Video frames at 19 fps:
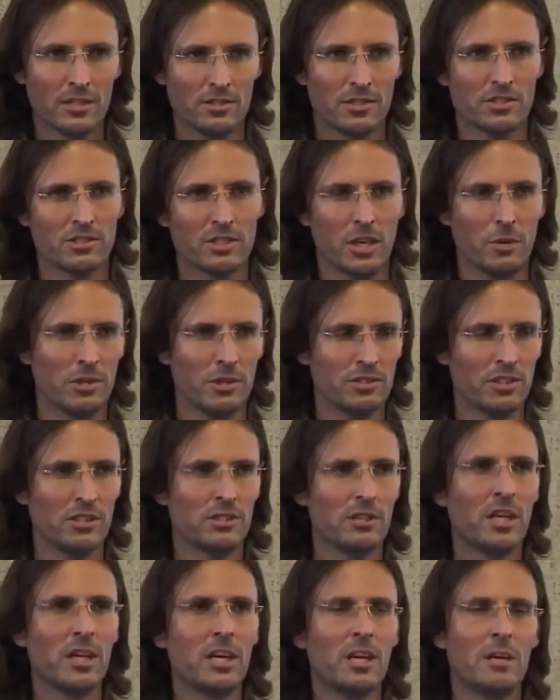Just go
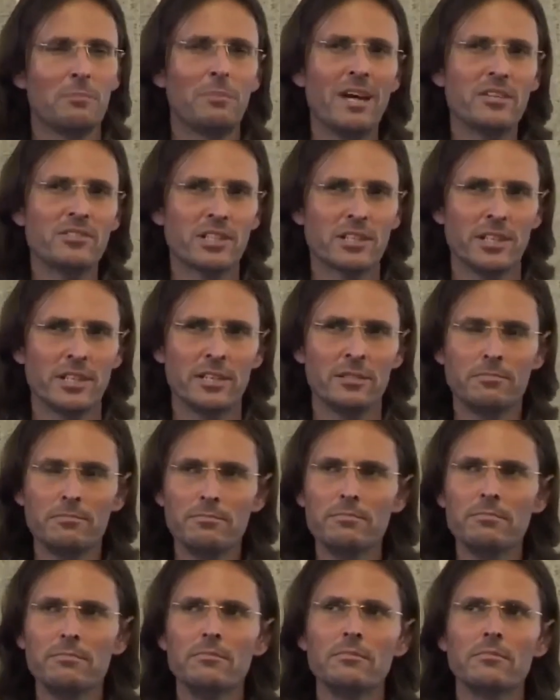into, basically,
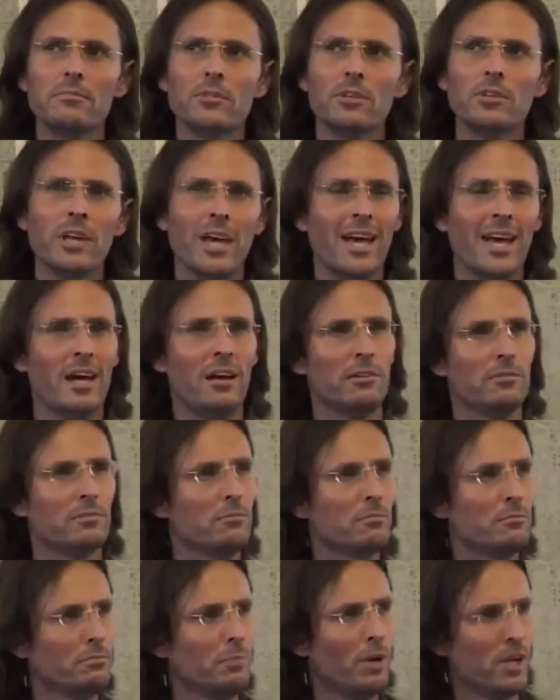you know how
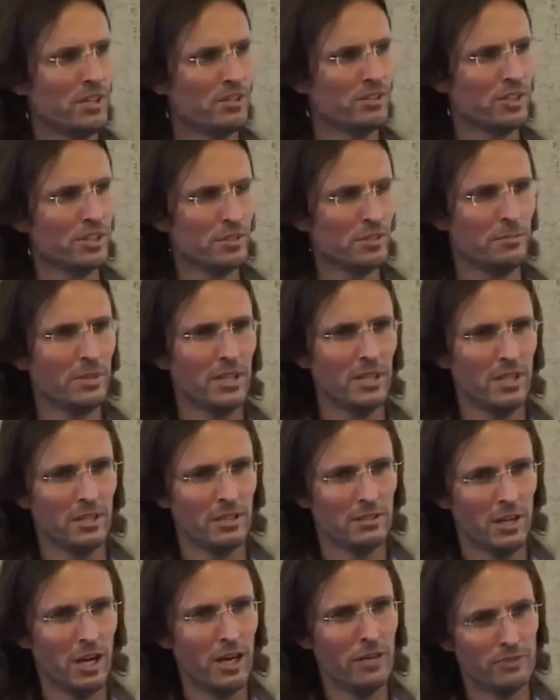bodies
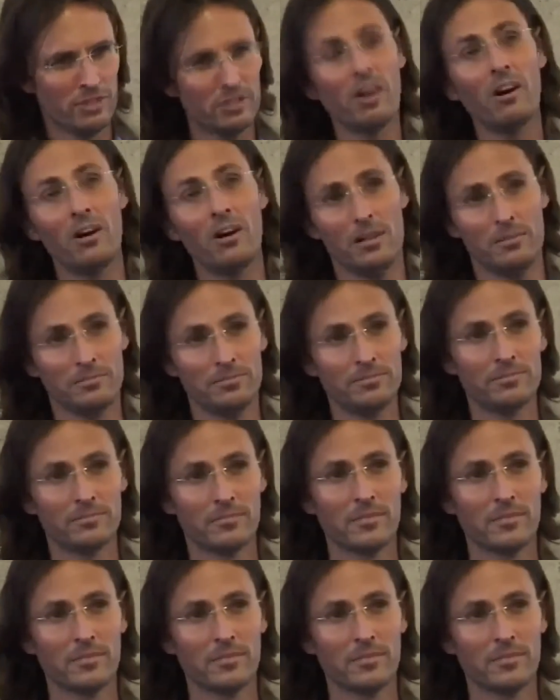disappear over time?